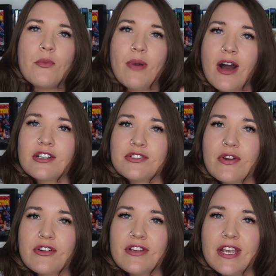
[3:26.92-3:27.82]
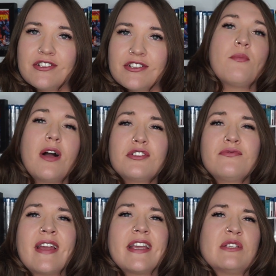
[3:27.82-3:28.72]
Parks and Recreation. Parks and
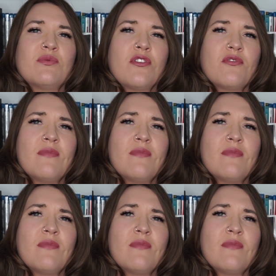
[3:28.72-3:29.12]
Rec is one of